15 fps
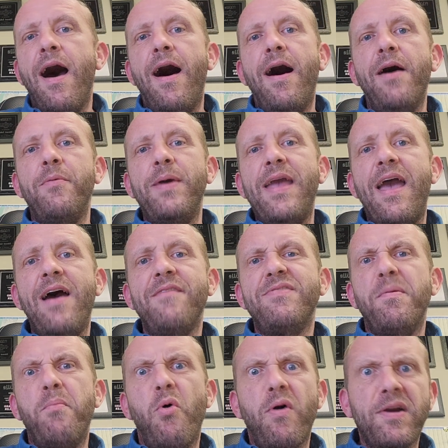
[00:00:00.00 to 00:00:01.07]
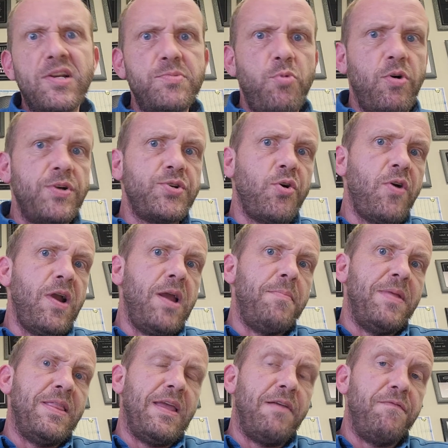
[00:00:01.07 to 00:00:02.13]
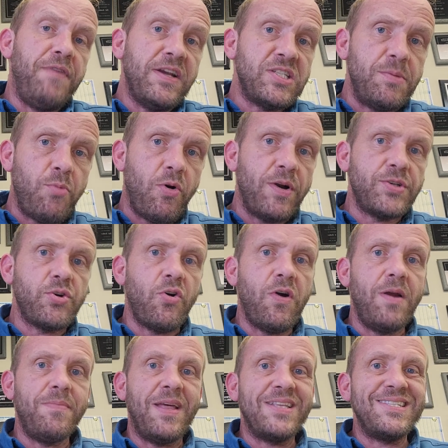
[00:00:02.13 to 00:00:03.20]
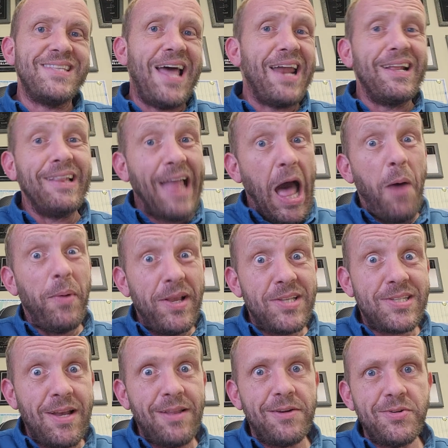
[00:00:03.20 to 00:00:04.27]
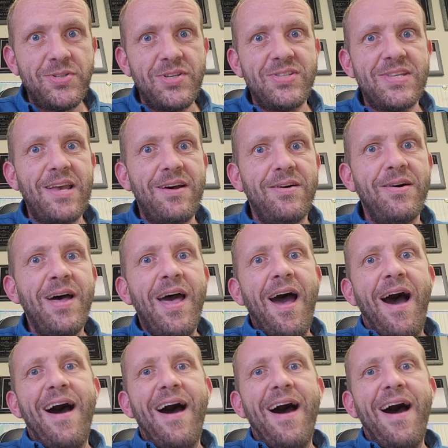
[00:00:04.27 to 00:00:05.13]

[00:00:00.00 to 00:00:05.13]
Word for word: Uh, we have the mortgage moratorium and the eviction moratorium that's not allowing sellers to sell,